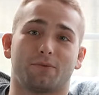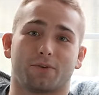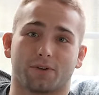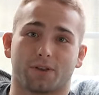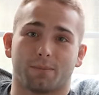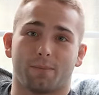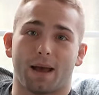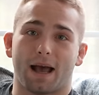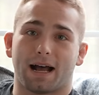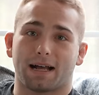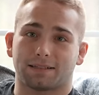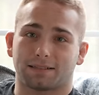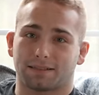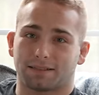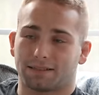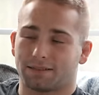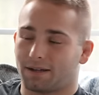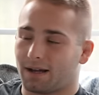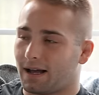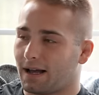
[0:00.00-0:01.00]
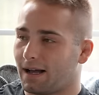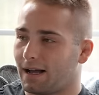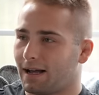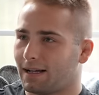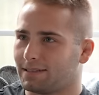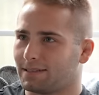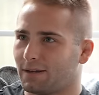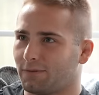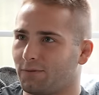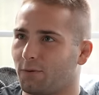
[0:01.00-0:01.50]
for the past,
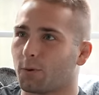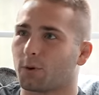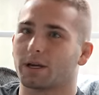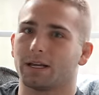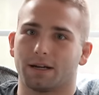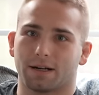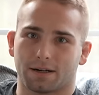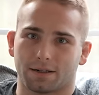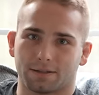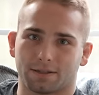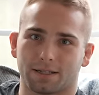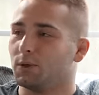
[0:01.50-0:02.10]
I'd say 4 years.